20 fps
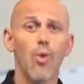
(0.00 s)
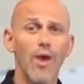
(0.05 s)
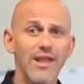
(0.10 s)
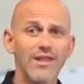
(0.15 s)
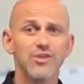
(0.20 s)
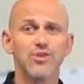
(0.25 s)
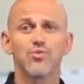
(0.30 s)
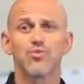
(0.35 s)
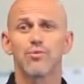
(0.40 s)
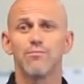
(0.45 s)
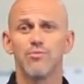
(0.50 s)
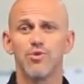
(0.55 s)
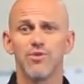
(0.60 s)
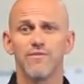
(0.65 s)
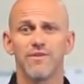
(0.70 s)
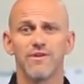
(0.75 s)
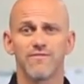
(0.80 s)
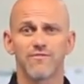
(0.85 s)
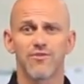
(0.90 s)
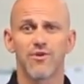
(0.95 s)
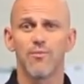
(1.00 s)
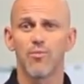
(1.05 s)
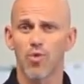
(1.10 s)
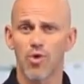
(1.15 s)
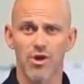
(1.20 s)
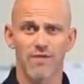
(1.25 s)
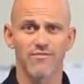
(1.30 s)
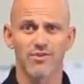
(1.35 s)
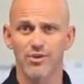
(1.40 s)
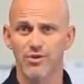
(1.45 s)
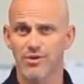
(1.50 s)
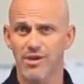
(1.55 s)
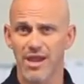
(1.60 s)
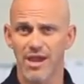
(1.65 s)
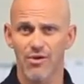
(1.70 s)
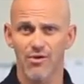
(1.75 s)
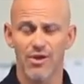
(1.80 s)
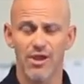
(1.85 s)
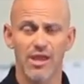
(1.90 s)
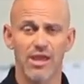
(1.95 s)
when you remove it from wherever you're
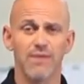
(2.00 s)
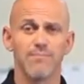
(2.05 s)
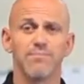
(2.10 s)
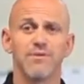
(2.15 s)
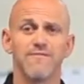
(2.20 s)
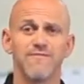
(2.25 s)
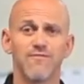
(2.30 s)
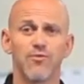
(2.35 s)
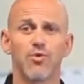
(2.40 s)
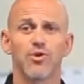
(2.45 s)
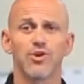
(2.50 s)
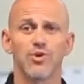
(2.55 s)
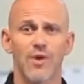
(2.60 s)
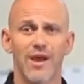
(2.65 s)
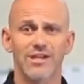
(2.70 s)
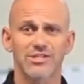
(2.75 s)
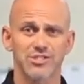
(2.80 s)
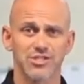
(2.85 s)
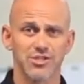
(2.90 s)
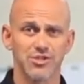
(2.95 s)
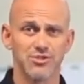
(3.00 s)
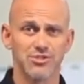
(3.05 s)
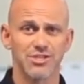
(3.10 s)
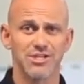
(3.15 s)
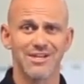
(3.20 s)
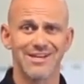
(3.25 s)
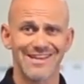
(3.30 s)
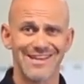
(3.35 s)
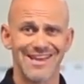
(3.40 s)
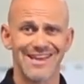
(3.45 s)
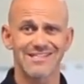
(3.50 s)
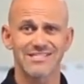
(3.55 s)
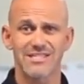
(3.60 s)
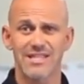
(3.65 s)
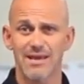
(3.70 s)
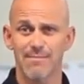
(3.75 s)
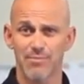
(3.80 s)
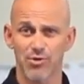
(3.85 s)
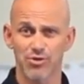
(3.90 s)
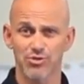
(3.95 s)
carrying it before you actually use it
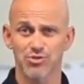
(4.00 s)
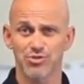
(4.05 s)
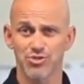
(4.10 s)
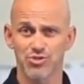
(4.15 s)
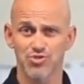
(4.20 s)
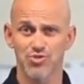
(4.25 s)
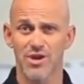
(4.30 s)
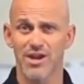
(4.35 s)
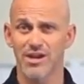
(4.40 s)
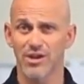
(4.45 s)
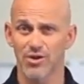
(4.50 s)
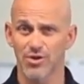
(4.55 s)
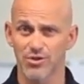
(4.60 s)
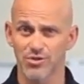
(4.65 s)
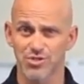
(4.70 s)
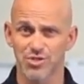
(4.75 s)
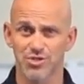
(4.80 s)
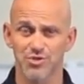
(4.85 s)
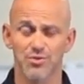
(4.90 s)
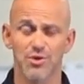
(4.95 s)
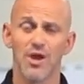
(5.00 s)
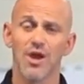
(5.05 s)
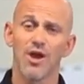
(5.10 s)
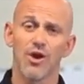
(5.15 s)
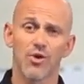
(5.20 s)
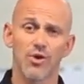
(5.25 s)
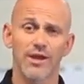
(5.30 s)
against that person who's trying to hurt you